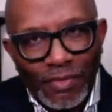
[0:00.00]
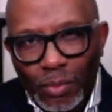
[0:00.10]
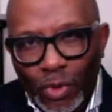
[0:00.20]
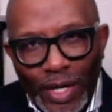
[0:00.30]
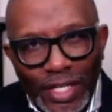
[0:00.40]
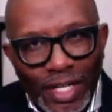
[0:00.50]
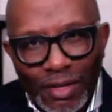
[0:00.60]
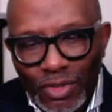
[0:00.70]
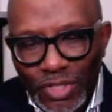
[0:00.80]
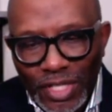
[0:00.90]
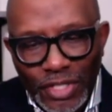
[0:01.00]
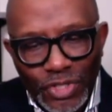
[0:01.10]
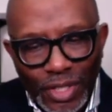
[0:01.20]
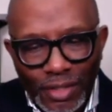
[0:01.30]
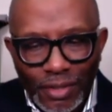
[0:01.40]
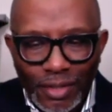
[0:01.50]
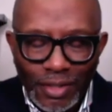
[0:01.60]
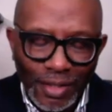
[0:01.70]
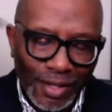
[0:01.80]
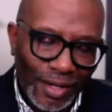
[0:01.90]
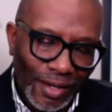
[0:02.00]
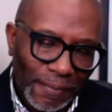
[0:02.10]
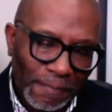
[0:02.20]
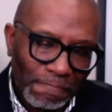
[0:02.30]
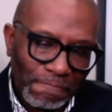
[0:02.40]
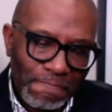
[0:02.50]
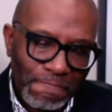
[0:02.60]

a great conversation. Um,